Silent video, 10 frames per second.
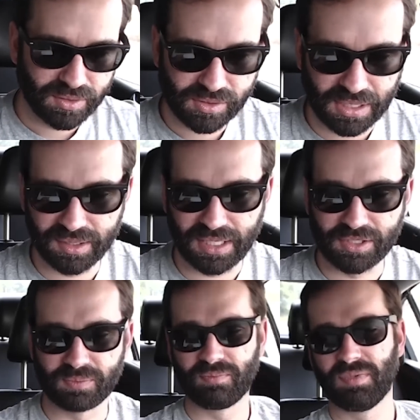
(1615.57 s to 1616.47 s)
So I think
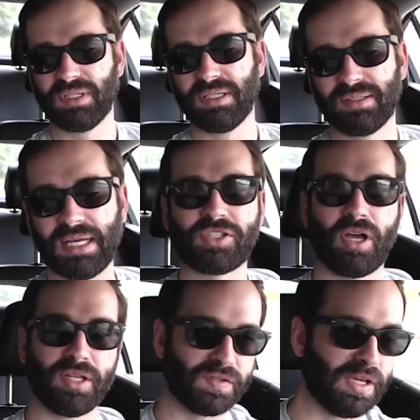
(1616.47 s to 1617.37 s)
that's that's
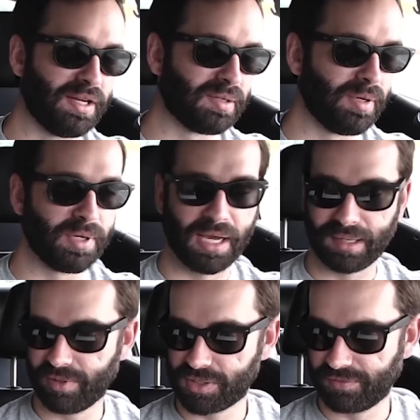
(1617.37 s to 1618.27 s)
all that's needed to be
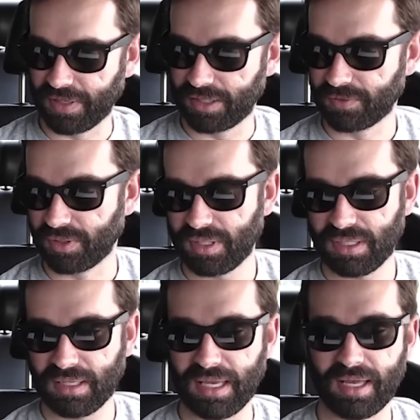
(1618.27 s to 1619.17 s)
monogamous and faithful.
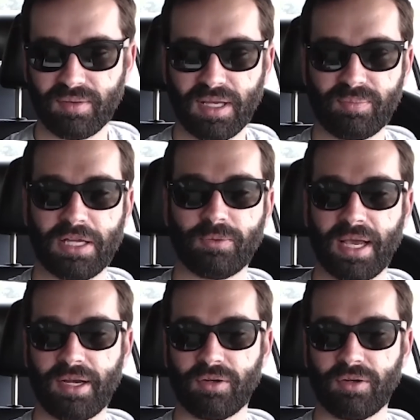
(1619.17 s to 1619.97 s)
And and by the way, I